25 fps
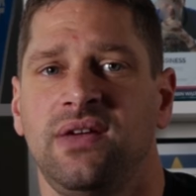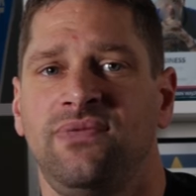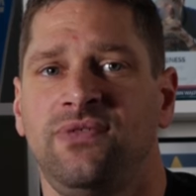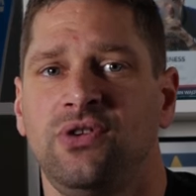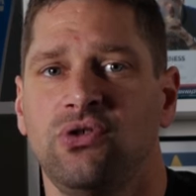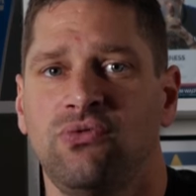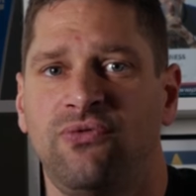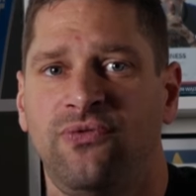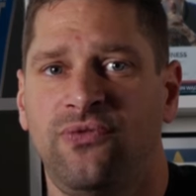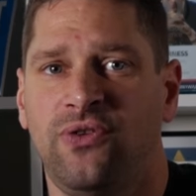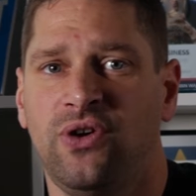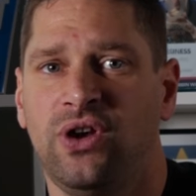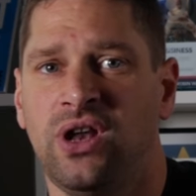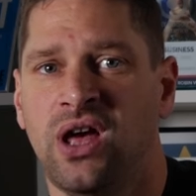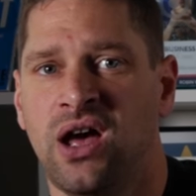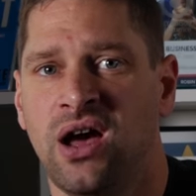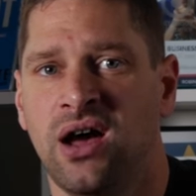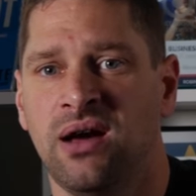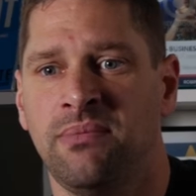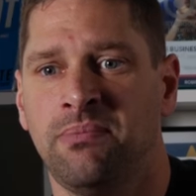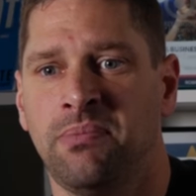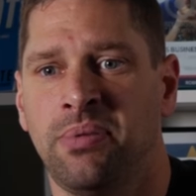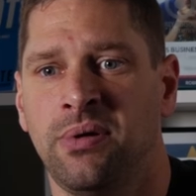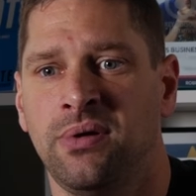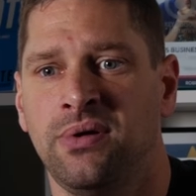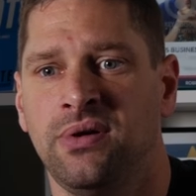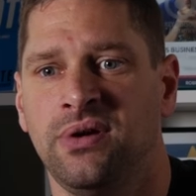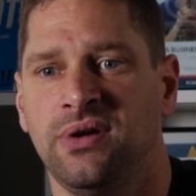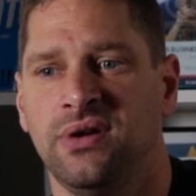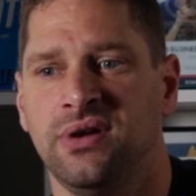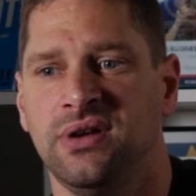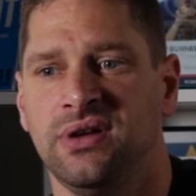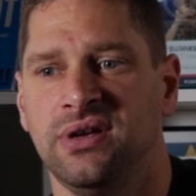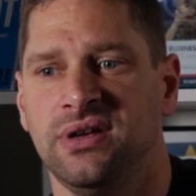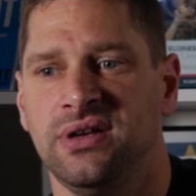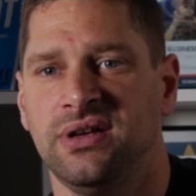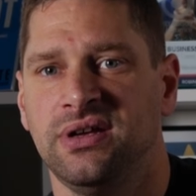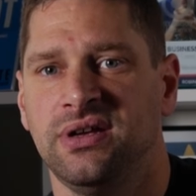if you're full up
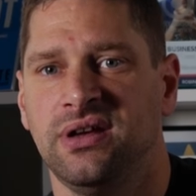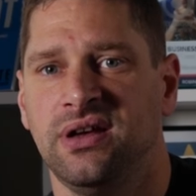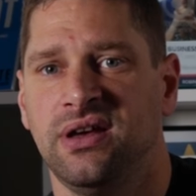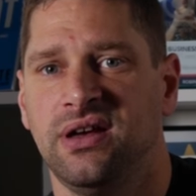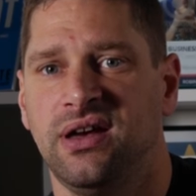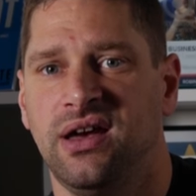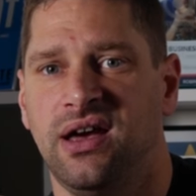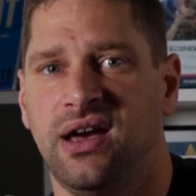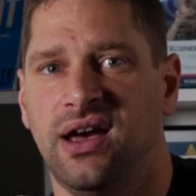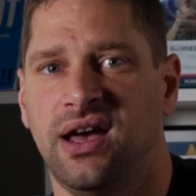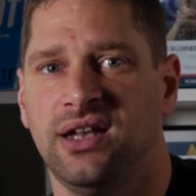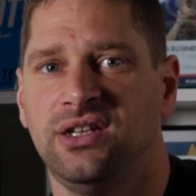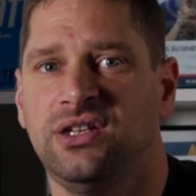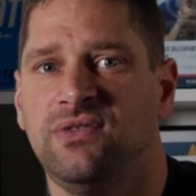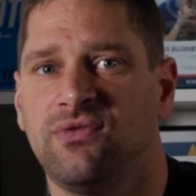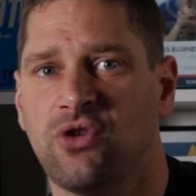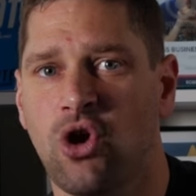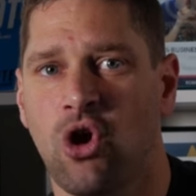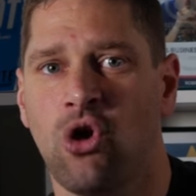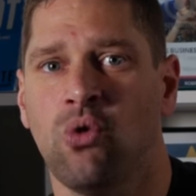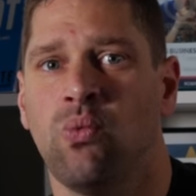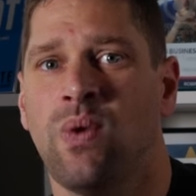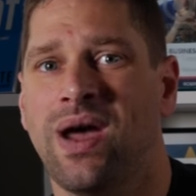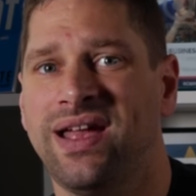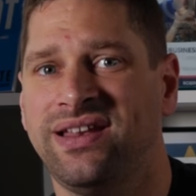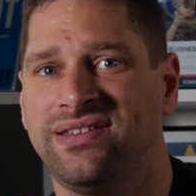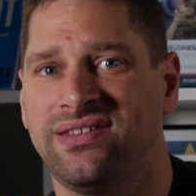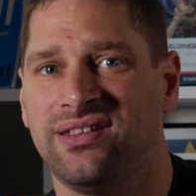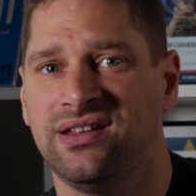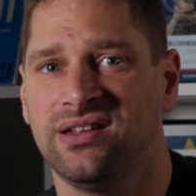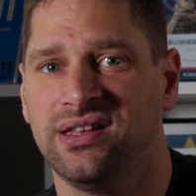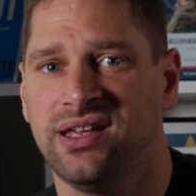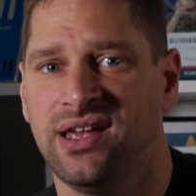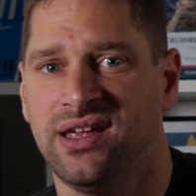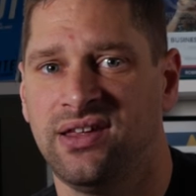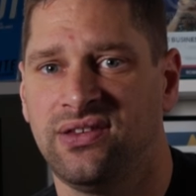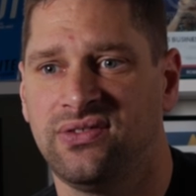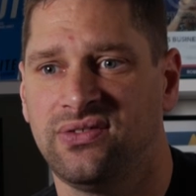and you've got a
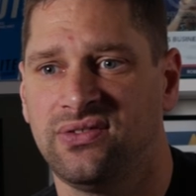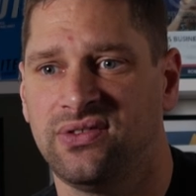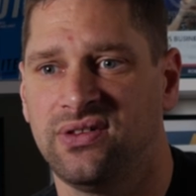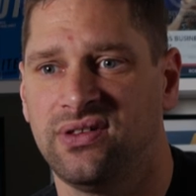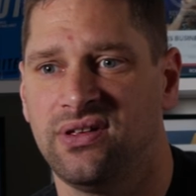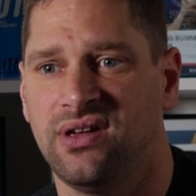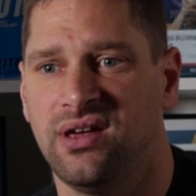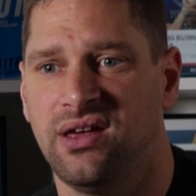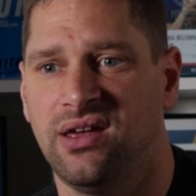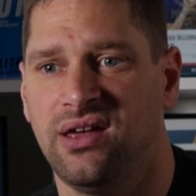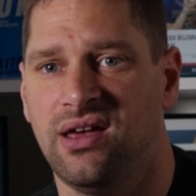waiting list,